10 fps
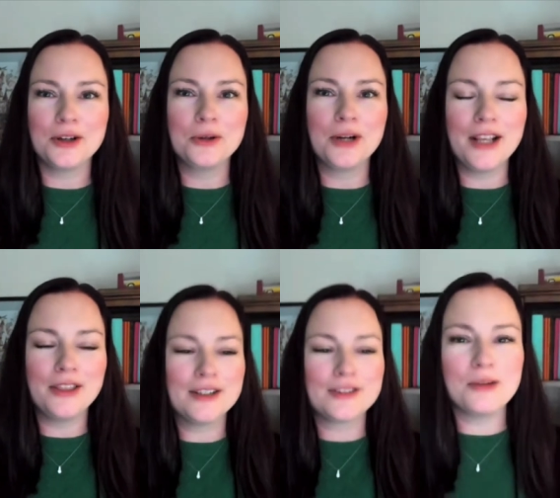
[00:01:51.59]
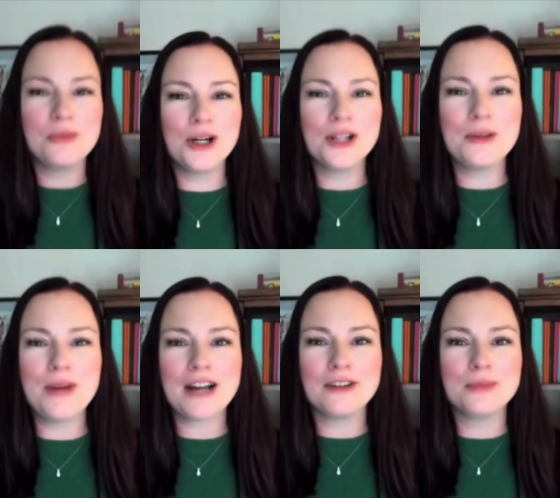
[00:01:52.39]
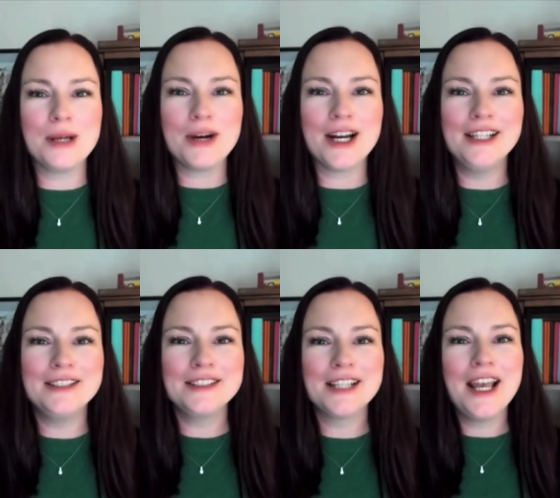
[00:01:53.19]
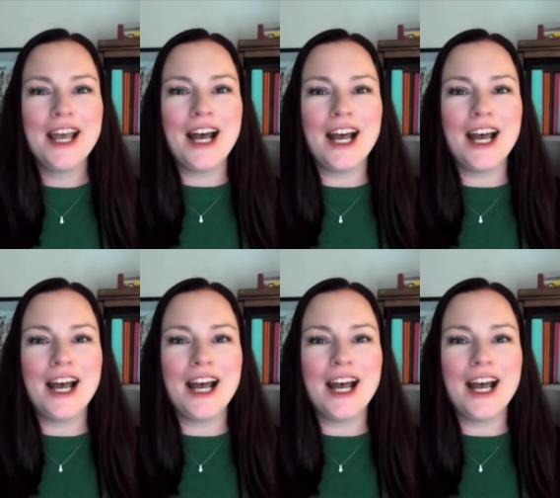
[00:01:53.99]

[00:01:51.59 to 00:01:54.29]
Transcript: So I think somewhere in the back of my mind,